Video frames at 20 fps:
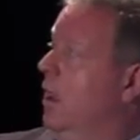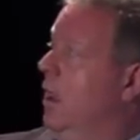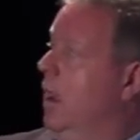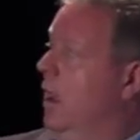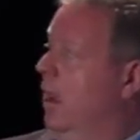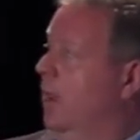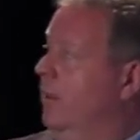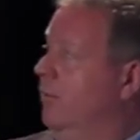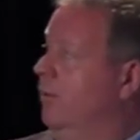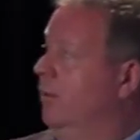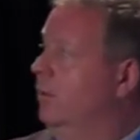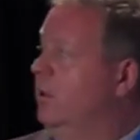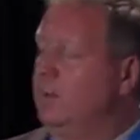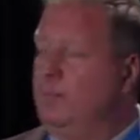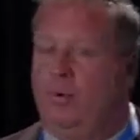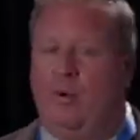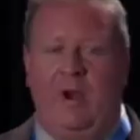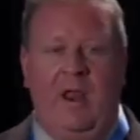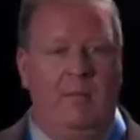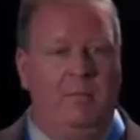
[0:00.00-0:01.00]

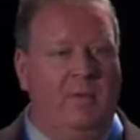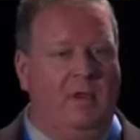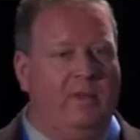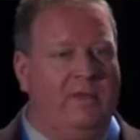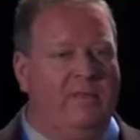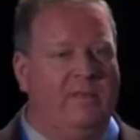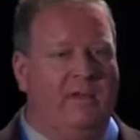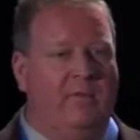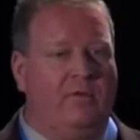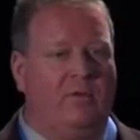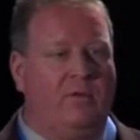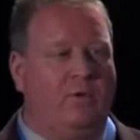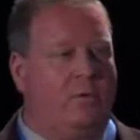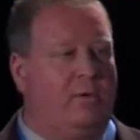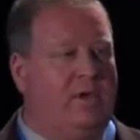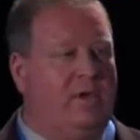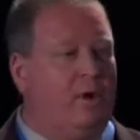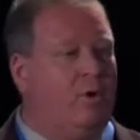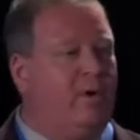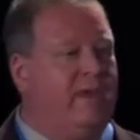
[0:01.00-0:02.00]
13.8
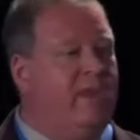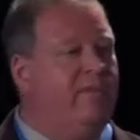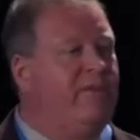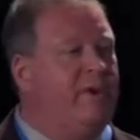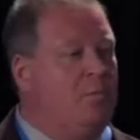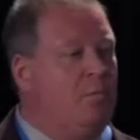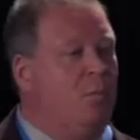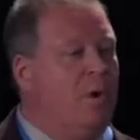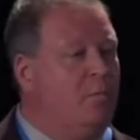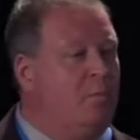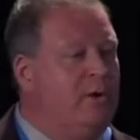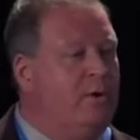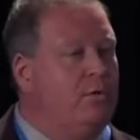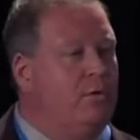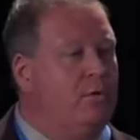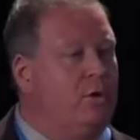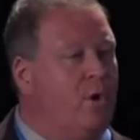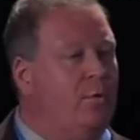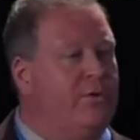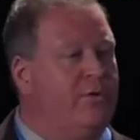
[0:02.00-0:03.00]
millisieverts, even when we do
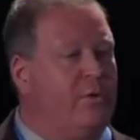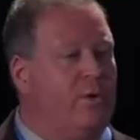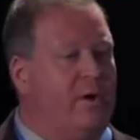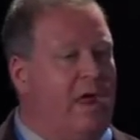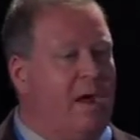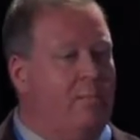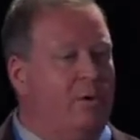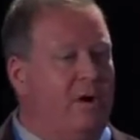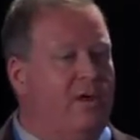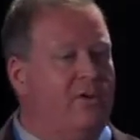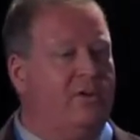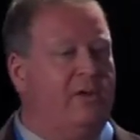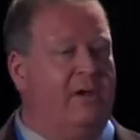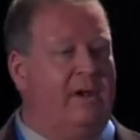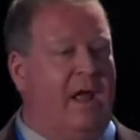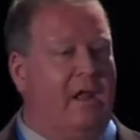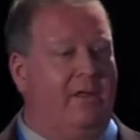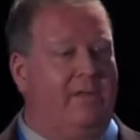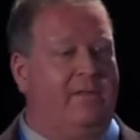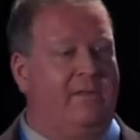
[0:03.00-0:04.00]
chromosome aberration
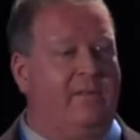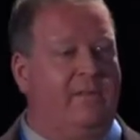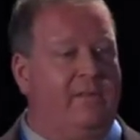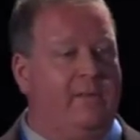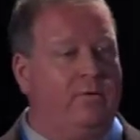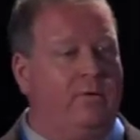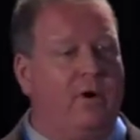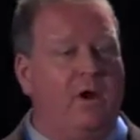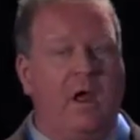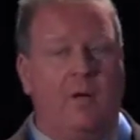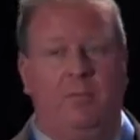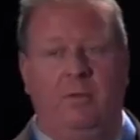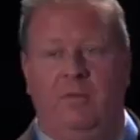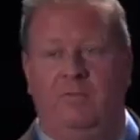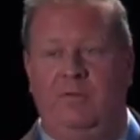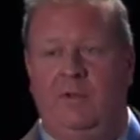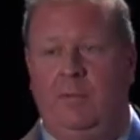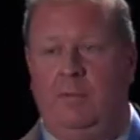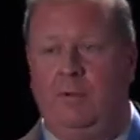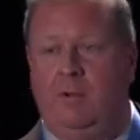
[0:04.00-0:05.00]
analysis, these are a couple
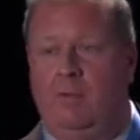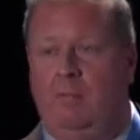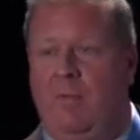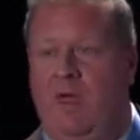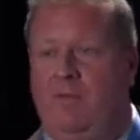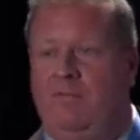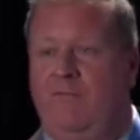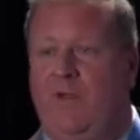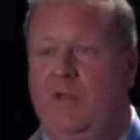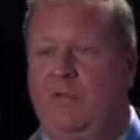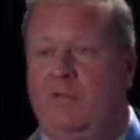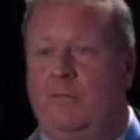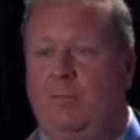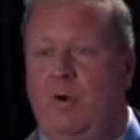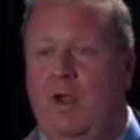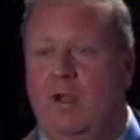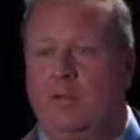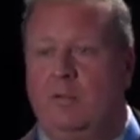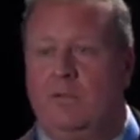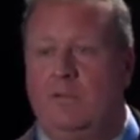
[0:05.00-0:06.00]
of typical metaphase
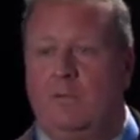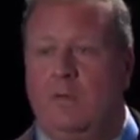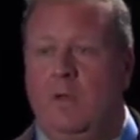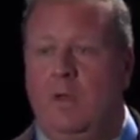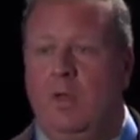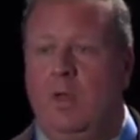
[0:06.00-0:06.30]
spreads